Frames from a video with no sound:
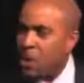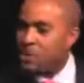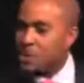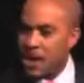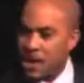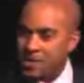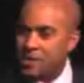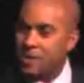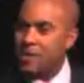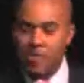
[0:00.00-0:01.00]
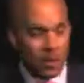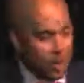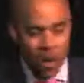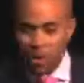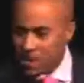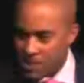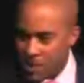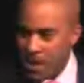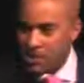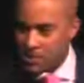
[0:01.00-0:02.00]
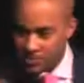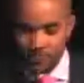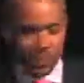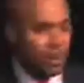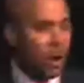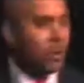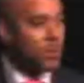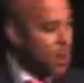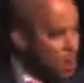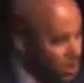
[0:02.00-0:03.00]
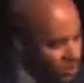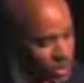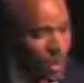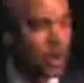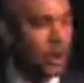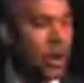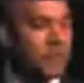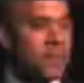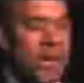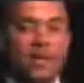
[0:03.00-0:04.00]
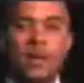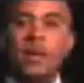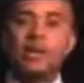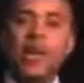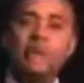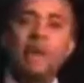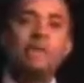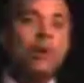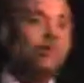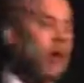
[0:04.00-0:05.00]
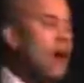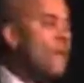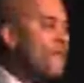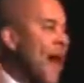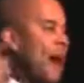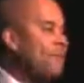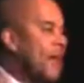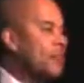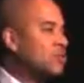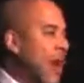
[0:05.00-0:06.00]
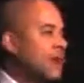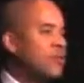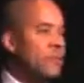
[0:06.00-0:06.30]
up stage. Come on up stage. Come on. All of you, come on up stage. Give them a real Five Links round of